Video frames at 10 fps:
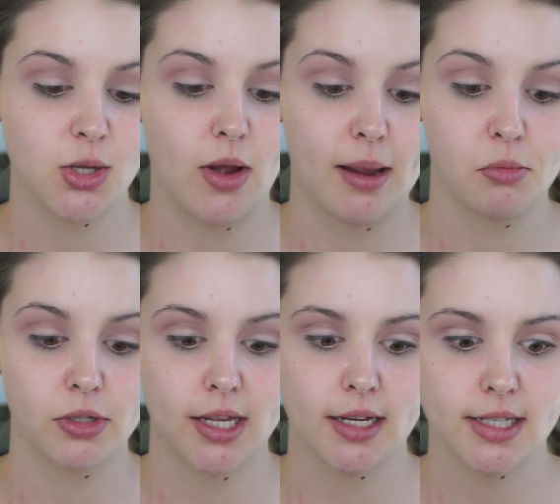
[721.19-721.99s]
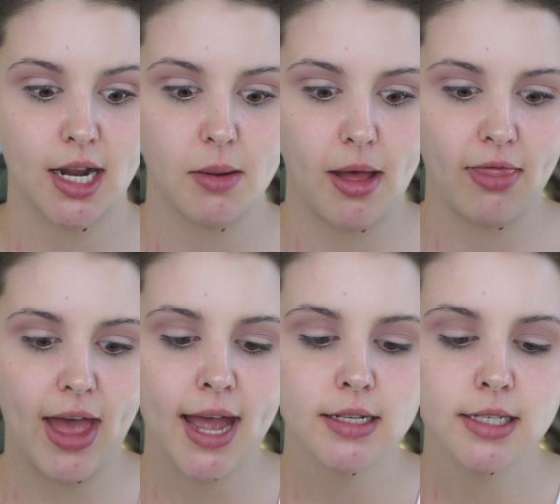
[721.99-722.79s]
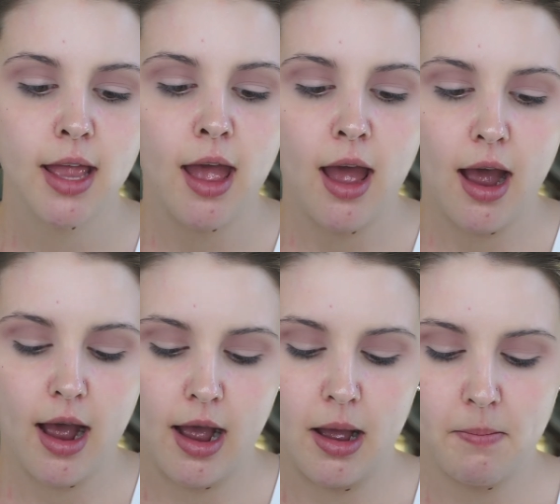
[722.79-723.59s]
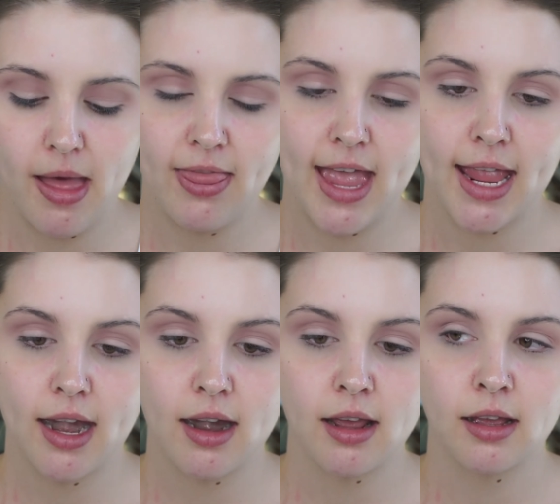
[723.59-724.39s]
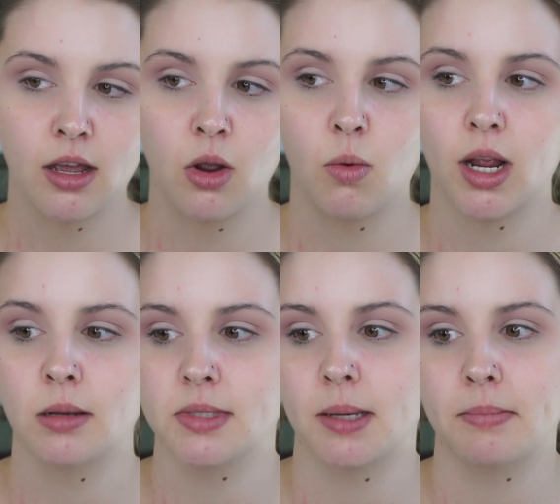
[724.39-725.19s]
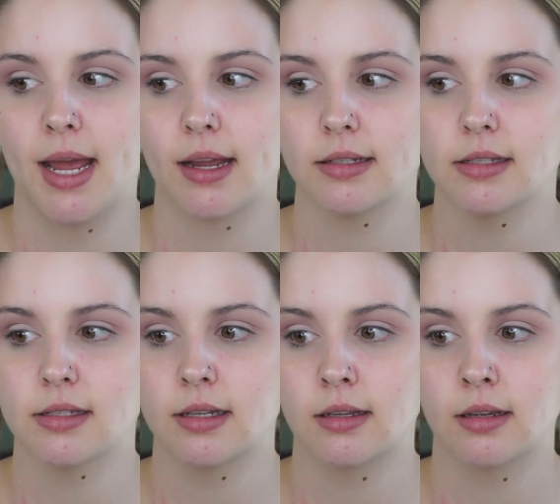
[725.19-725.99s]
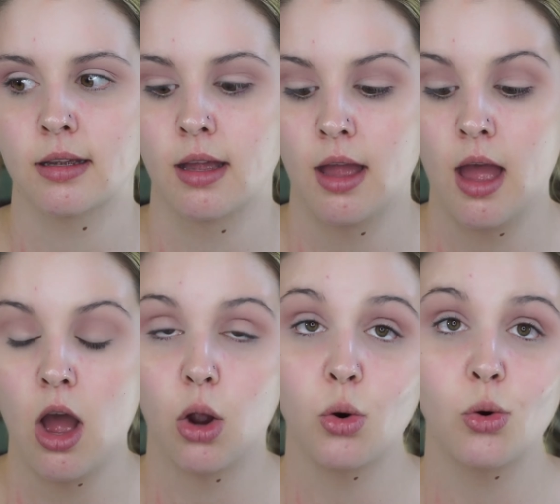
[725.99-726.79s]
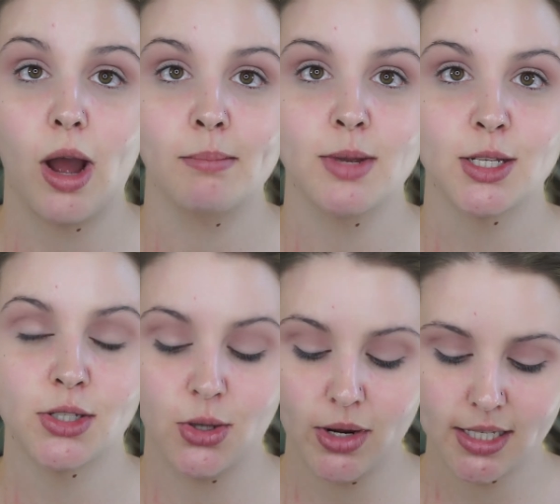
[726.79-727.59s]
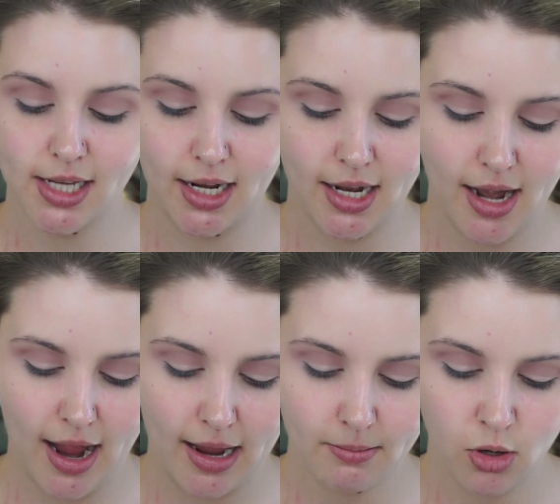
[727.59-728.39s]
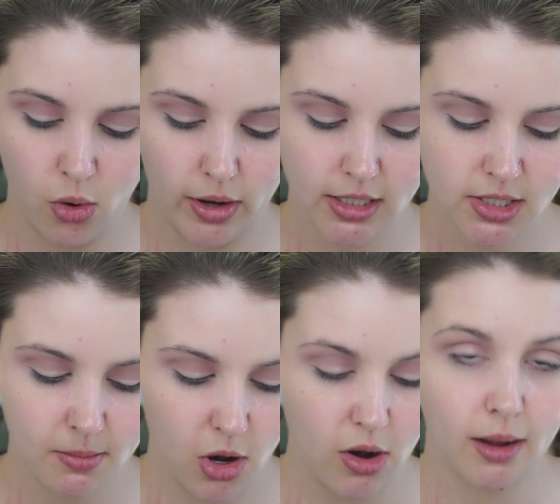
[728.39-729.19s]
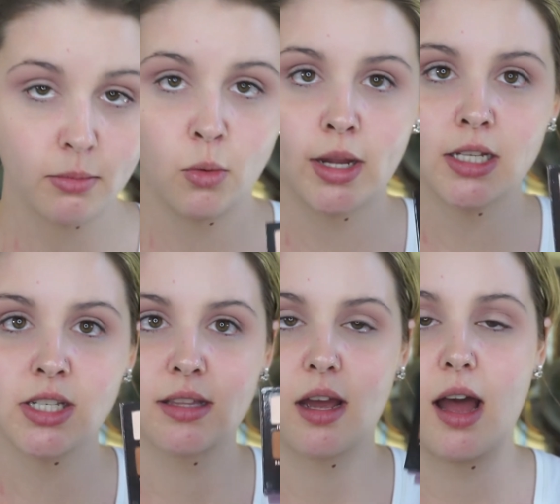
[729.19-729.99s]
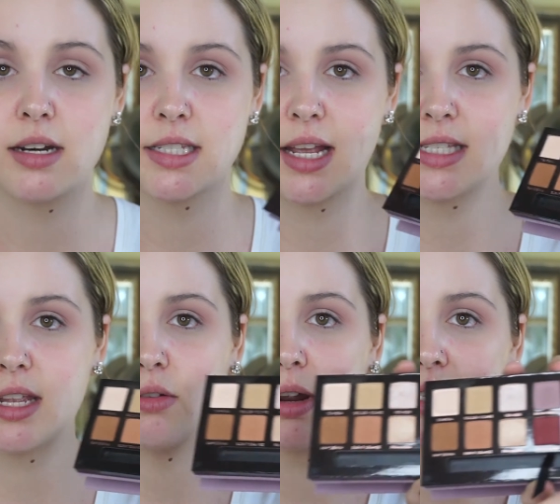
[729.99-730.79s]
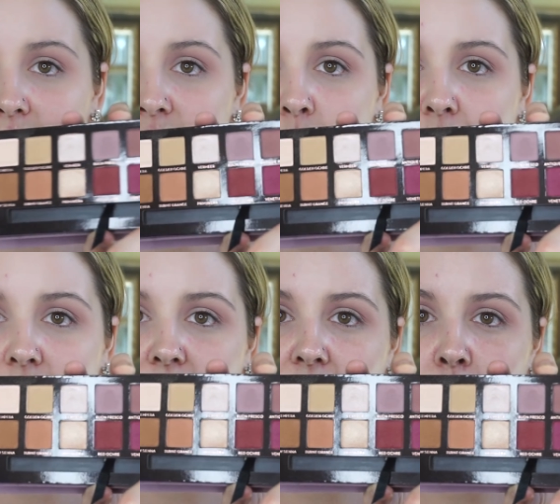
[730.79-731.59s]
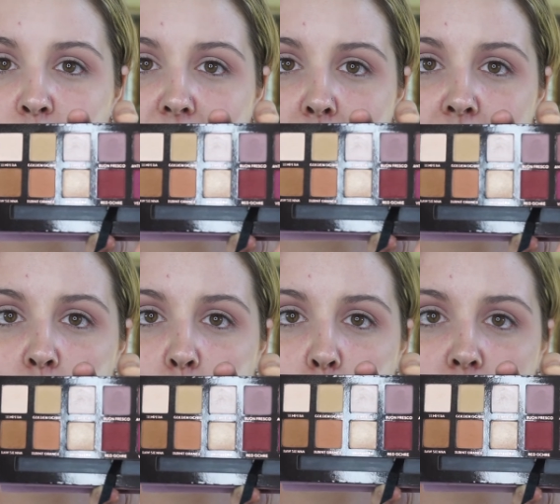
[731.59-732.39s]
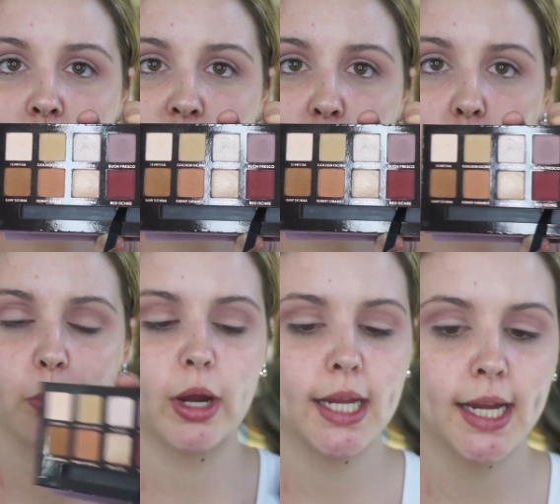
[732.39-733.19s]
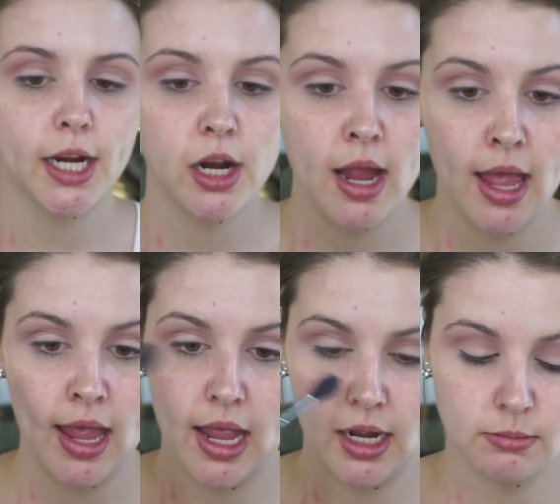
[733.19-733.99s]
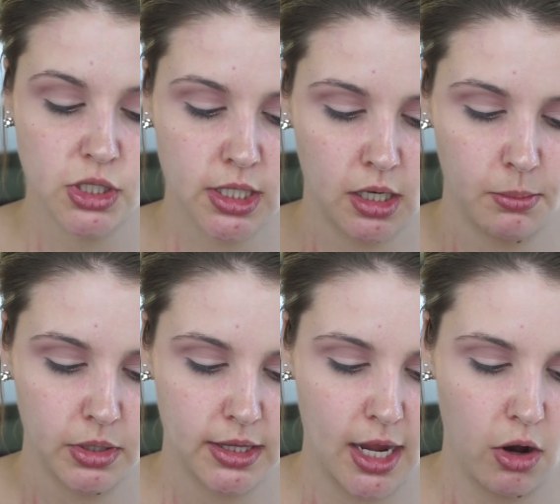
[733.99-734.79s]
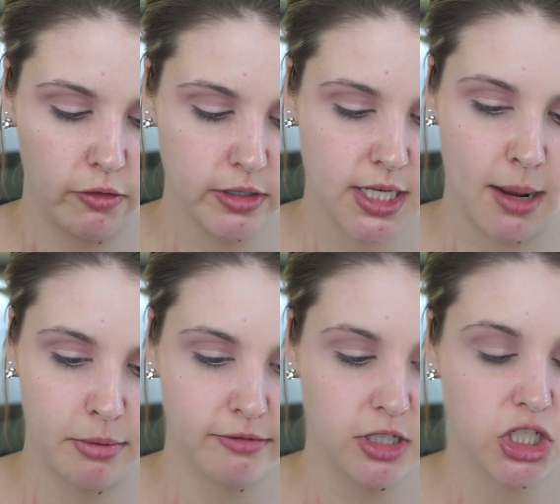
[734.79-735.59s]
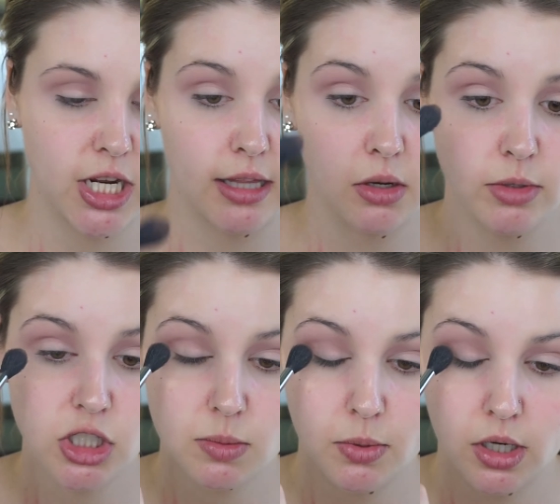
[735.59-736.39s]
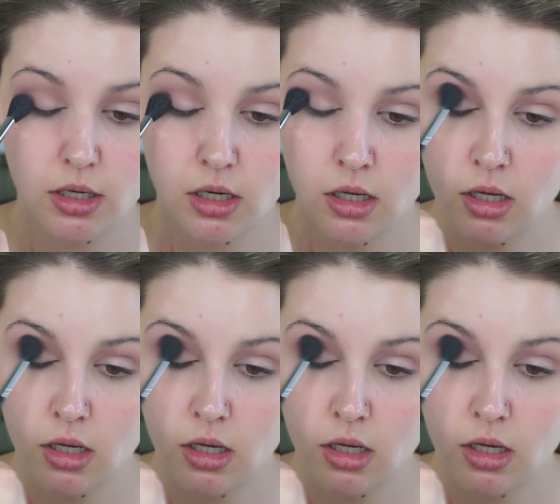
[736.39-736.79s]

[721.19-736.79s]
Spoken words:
So I'm really excited about that. Then what comes up next? Ooh, I'm so excited. I am going tomorrow. I'm going into the Anastasia Renaissance palette, and I'm grabbing Warm Taupe right here. And I'm just going to put that over top of the shade that we just put